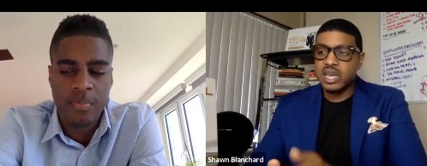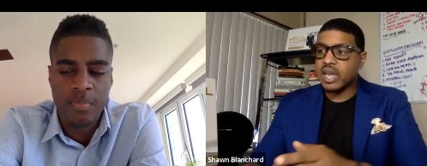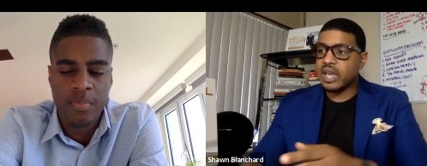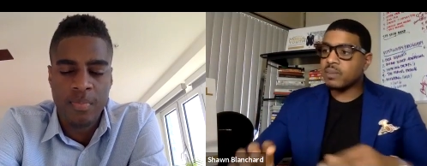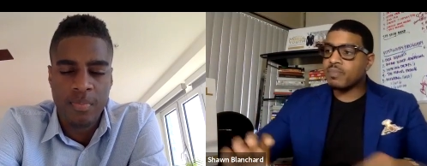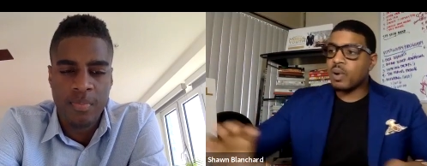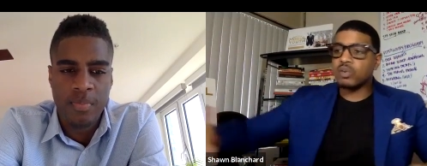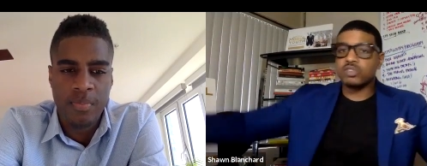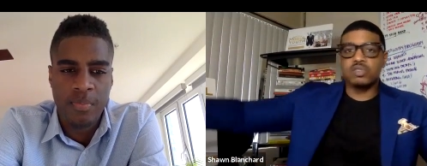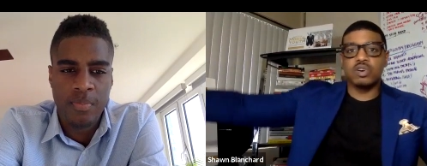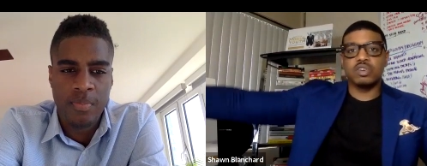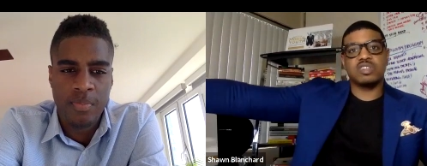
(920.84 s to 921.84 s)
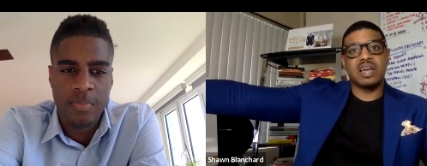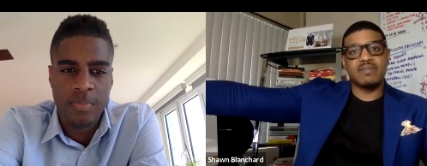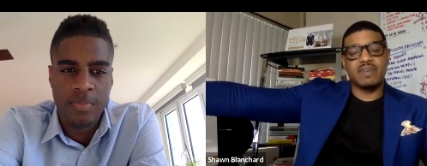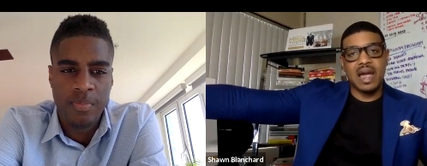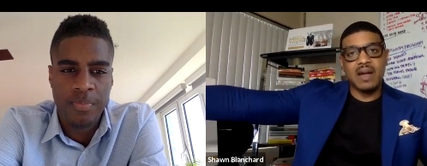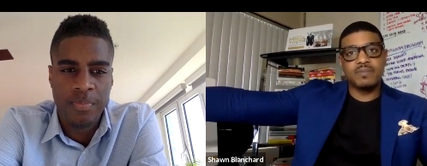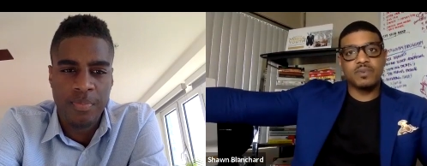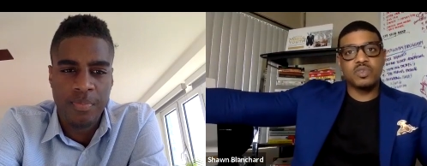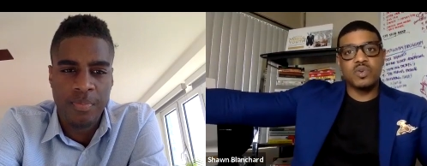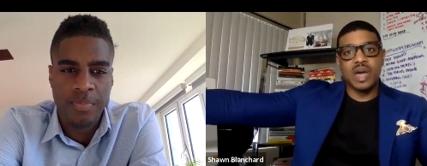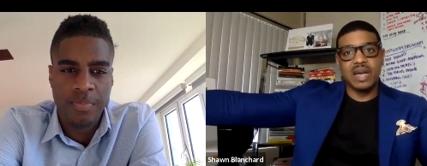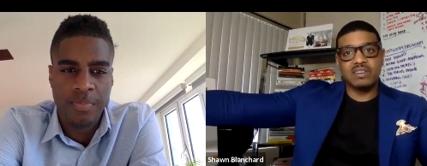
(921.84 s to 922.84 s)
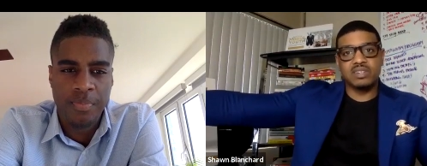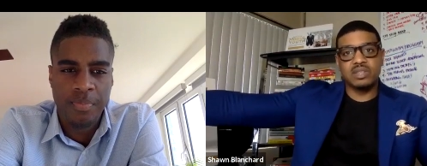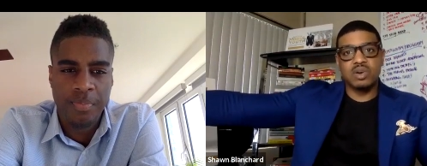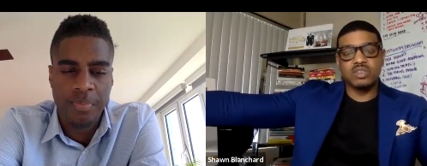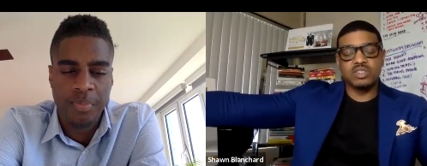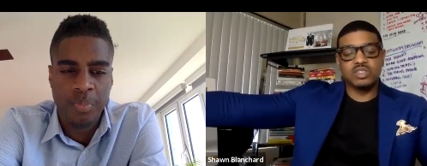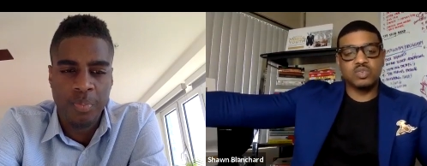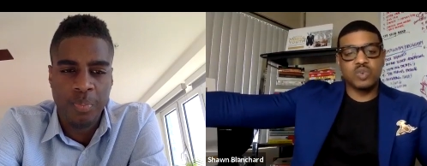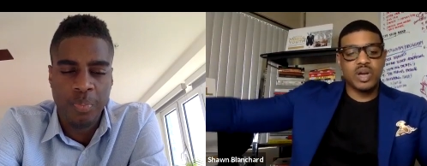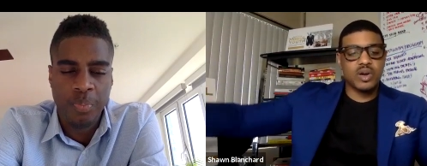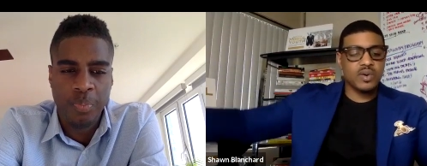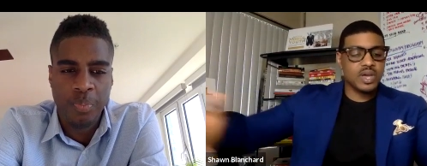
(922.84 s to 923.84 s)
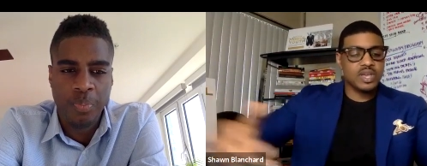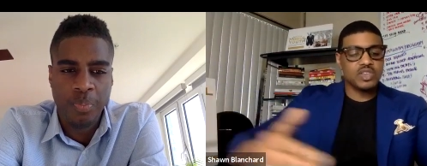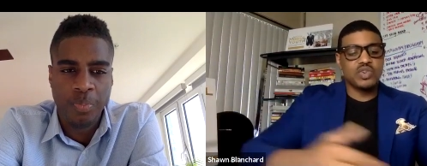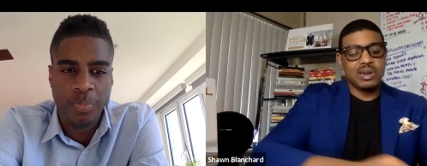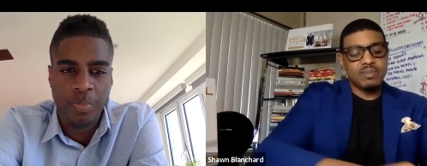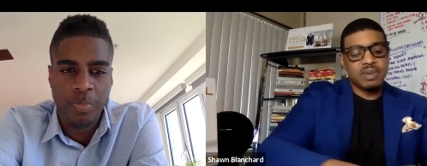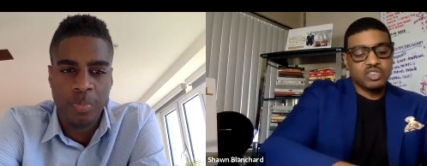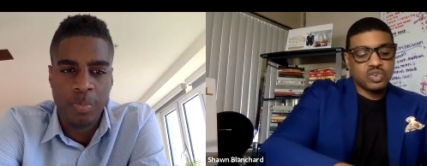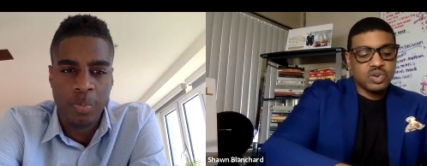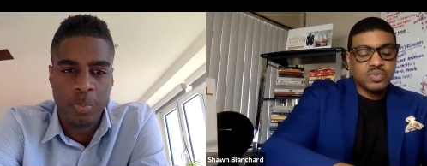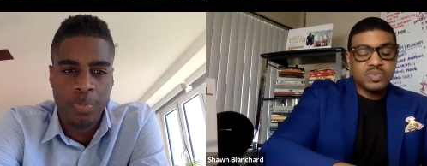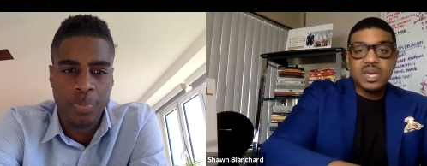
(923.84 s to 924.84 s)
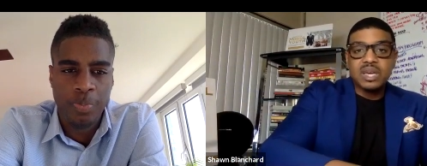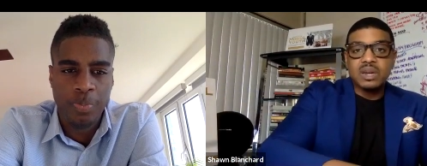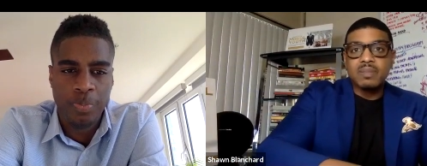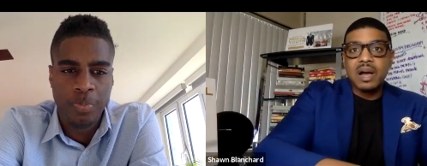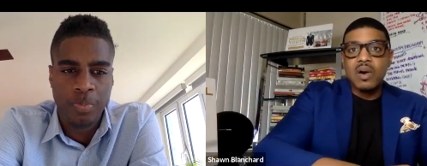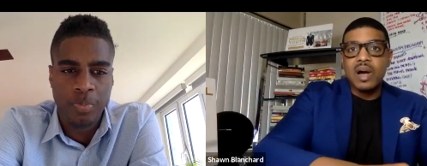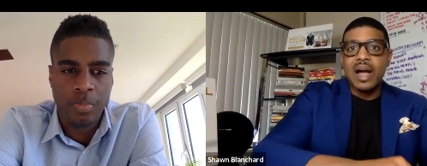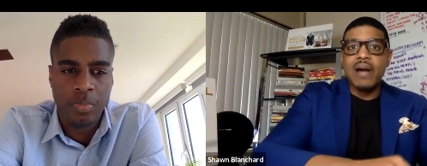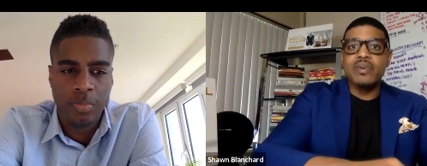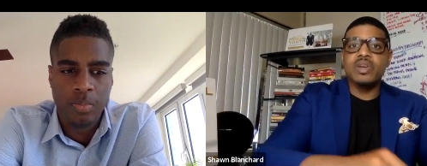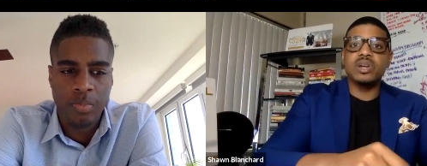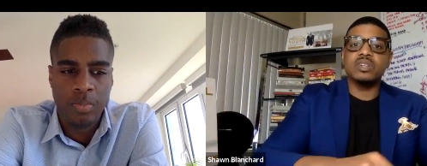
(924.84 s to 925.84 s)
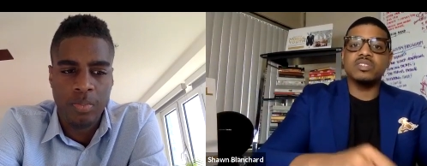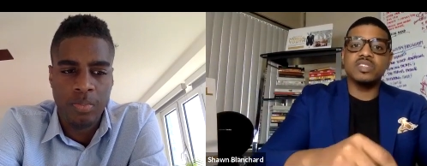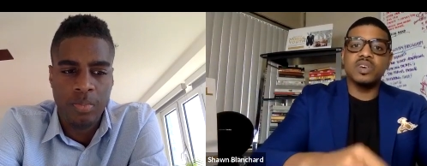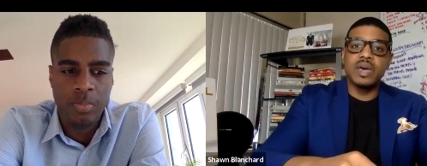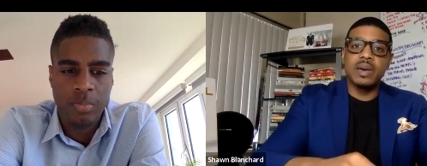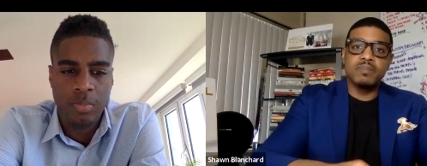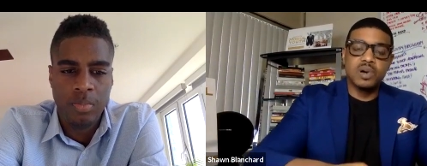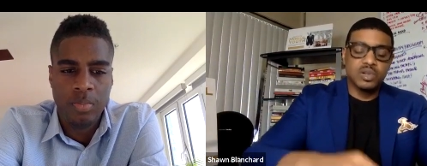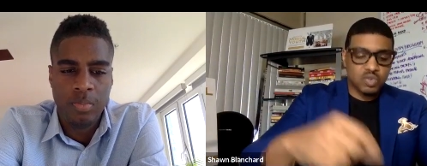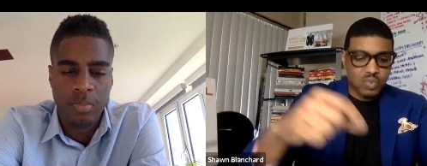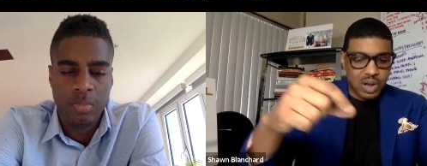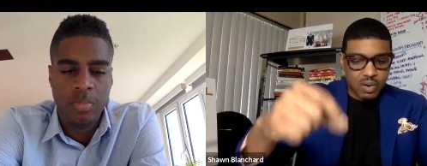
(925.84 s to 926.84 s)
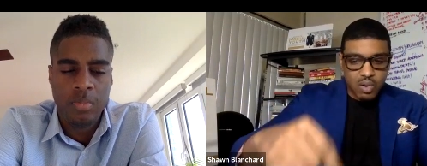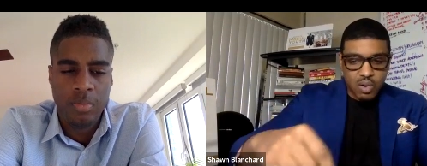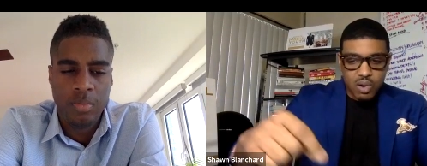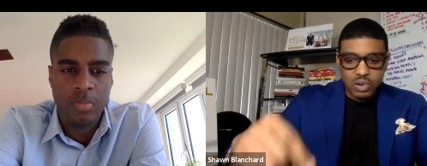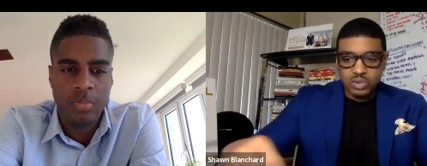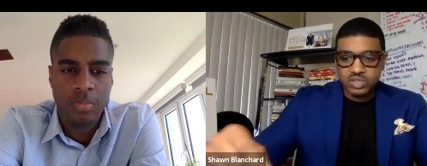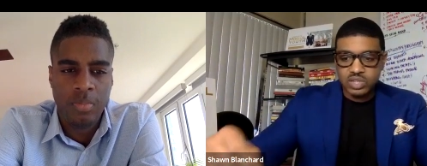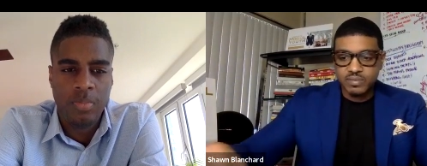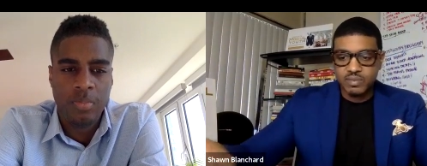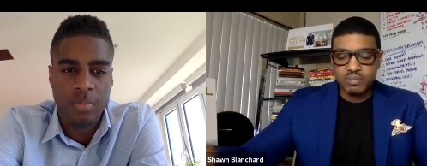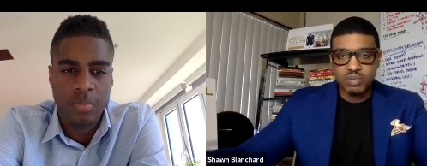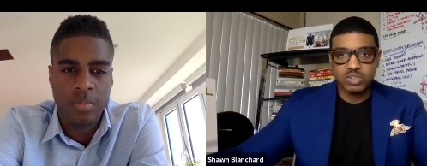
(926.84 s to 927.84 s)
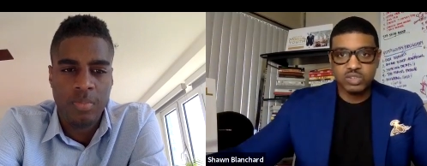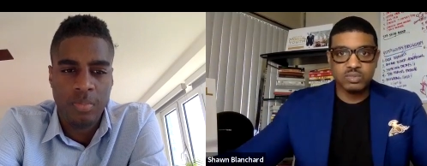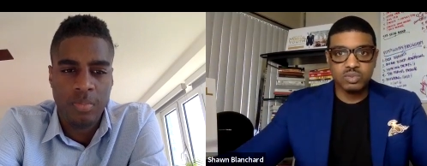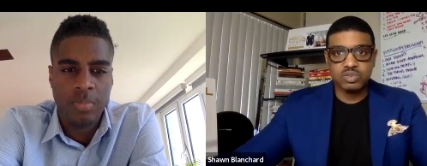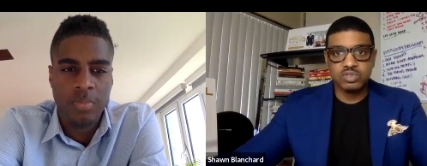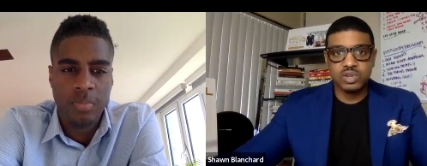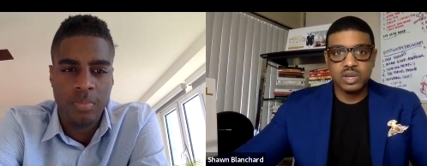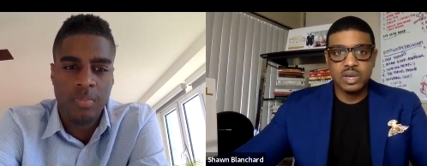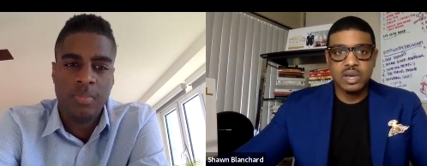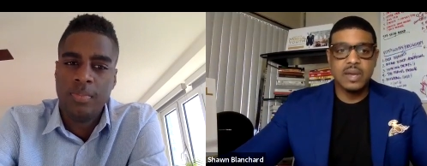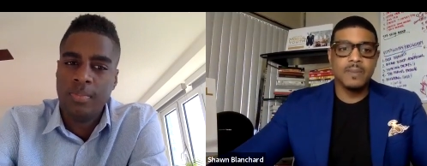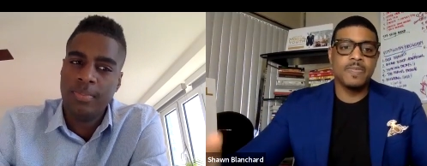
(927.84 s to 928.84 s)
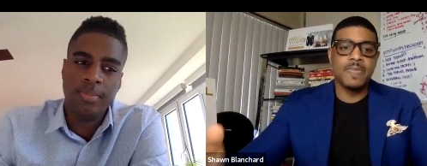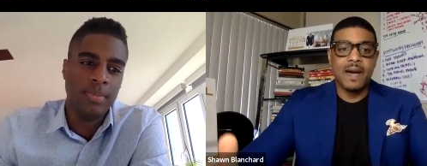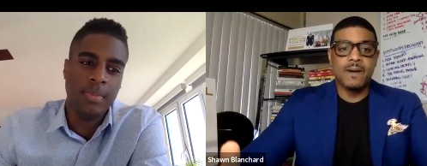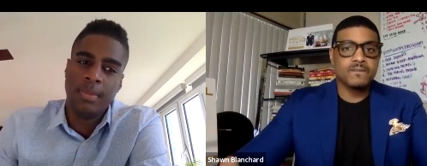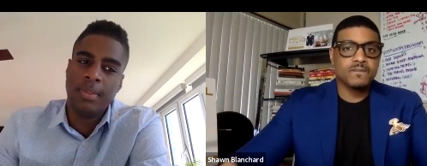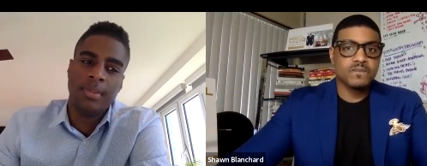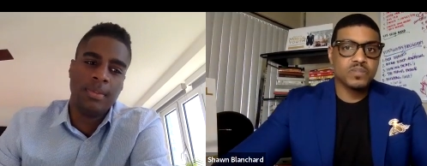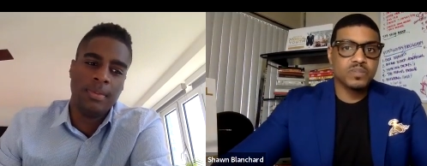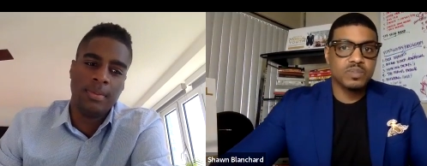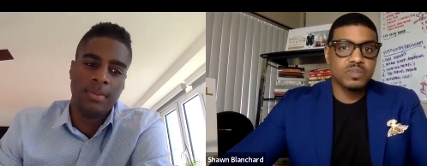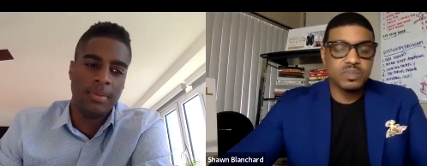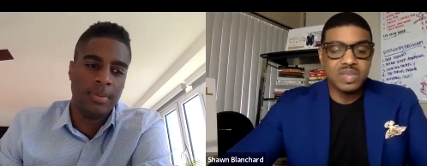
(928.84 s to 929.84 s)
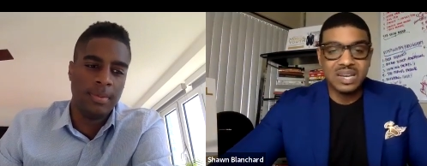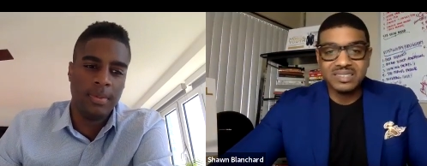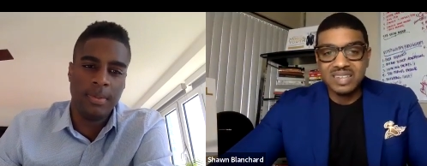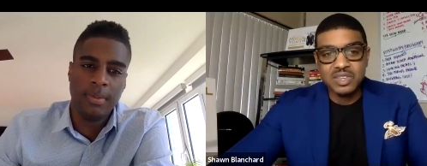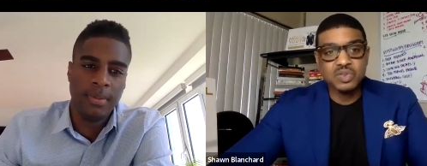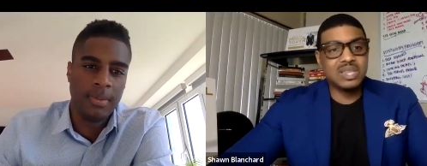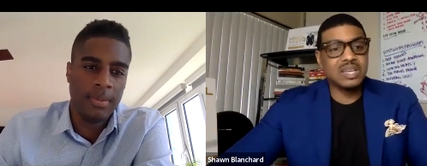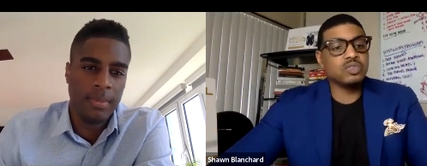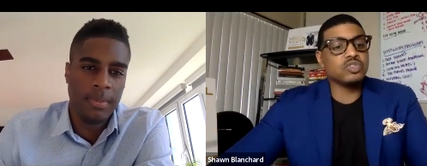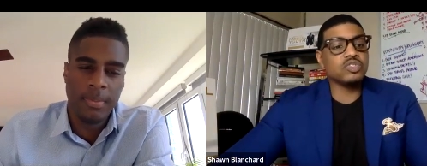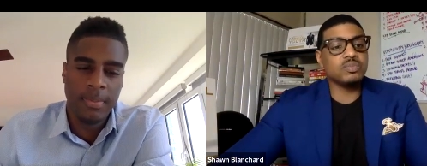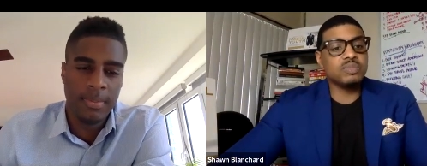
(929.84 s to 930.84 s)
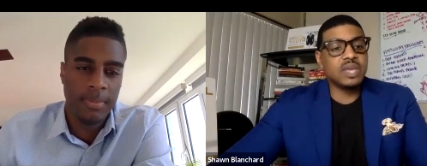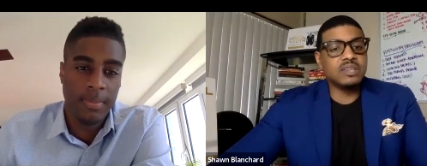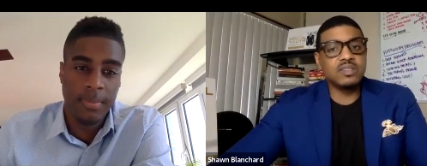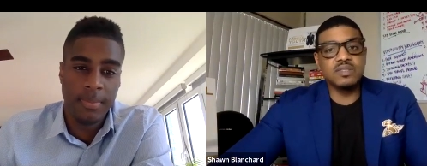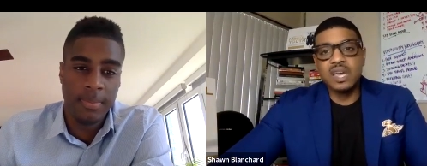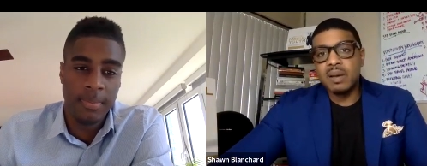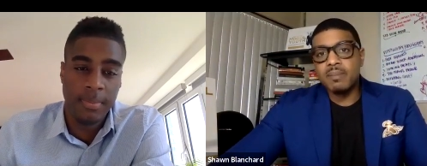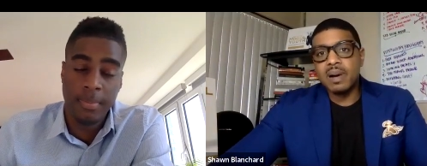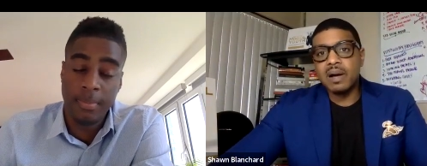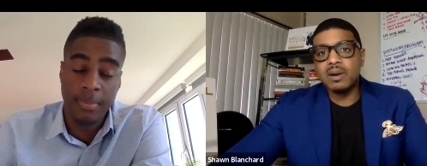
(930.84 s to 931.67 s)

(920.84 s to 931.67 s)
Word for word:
Speaker 1: and the post launch life after you actually launch it as well, you got to make sure you're thinking about how you're going to sell that book throughout all those different principles. Now, that's how you, those are some things to think about